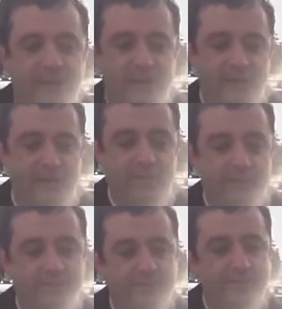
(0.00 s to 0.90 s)
they're
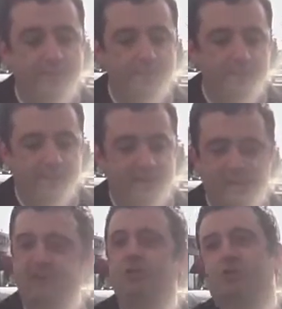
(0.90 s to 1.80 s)

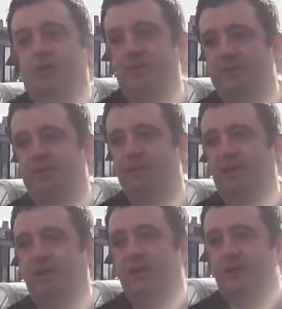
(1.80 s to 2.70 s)
giving you the
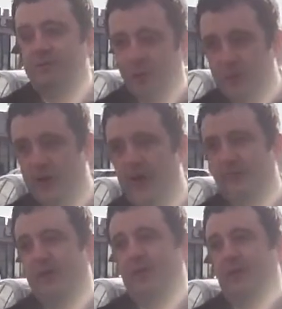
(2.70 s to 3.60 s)
fuel
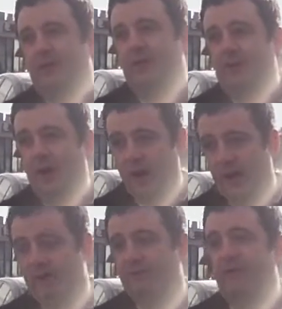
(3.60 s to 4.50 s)
economy
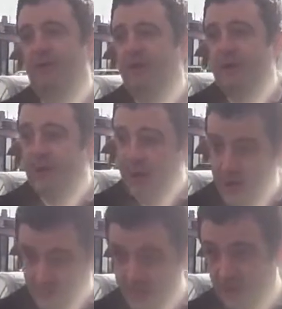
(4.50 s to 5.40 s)
of
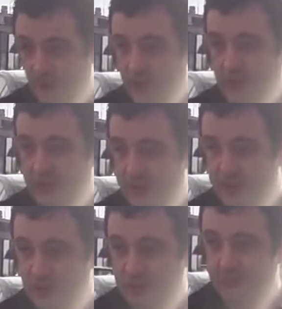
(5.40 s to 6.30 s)
a manual
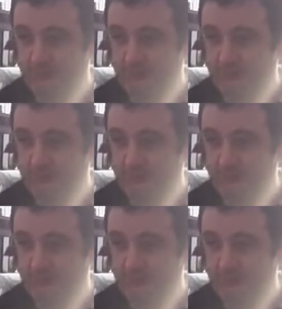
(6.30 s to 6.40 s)
transmission,